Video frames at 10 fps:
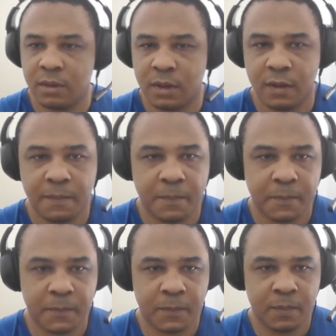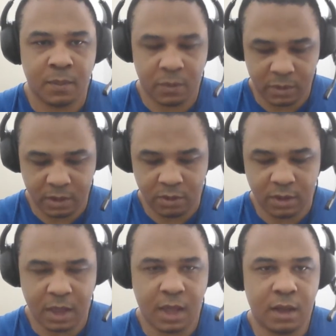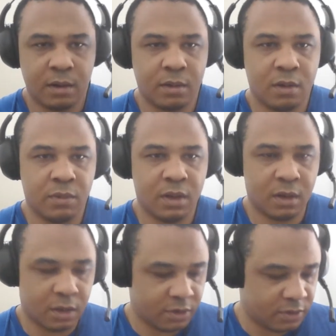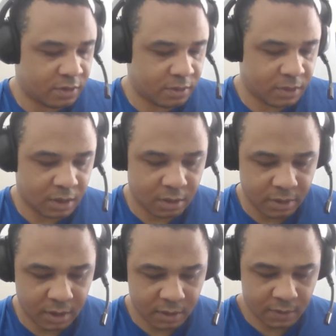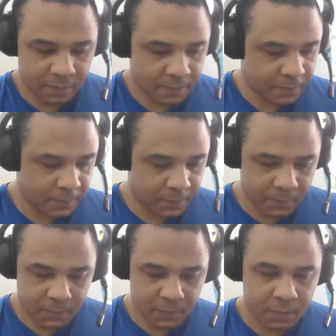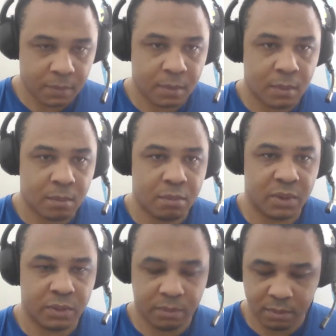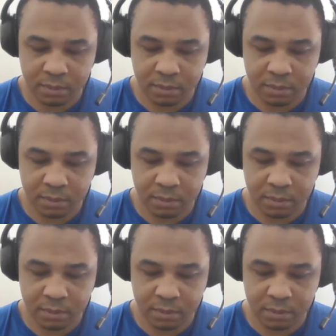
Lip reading: Yeah, do that, and then we go here, boom,